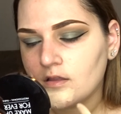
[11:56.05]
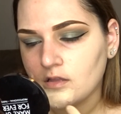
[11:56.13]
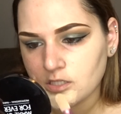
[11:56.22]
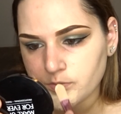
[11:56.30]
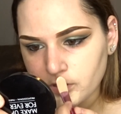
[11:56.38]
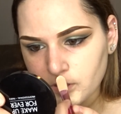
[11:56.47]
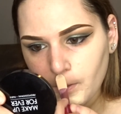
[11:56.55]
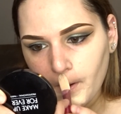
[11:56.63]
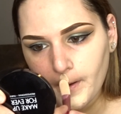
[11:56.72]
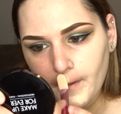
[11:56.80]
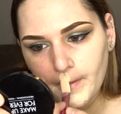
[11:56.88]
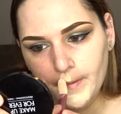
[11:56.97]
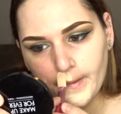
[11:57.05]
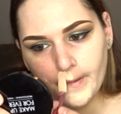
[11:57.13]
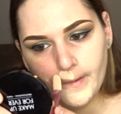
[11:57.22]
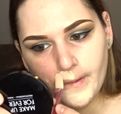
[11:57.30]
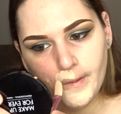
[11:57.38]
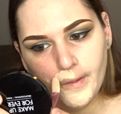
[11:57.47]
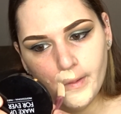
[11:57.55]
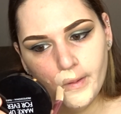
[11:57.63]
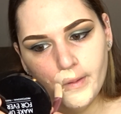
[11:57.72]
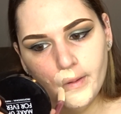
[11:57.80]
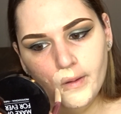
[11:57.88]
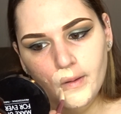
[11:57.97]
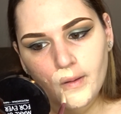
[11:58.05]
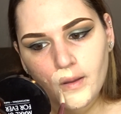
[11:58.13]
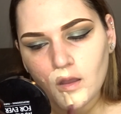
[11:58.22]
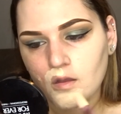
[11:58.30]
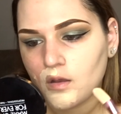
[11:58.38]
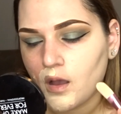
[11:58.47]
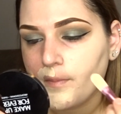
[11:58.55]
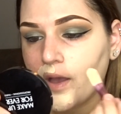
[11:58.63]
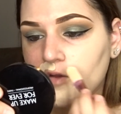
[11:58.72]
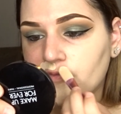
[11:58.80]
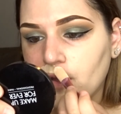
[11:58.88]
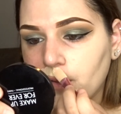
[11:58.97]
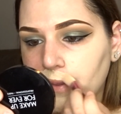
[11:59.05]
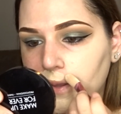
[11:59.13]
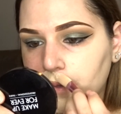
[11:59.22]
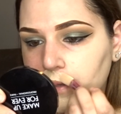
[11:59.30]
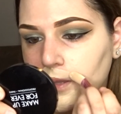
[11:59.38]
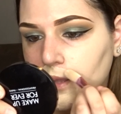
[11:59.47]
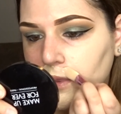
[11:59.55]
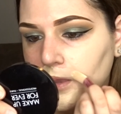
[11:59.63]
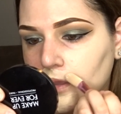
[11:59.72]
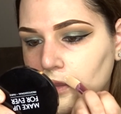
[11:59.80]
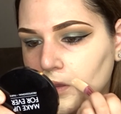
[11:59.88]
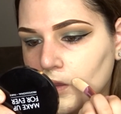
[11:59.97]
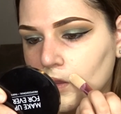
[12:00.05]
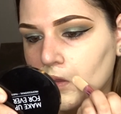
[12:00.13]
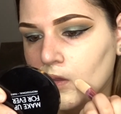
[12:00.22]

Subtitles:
especially working with a matte foundation like this.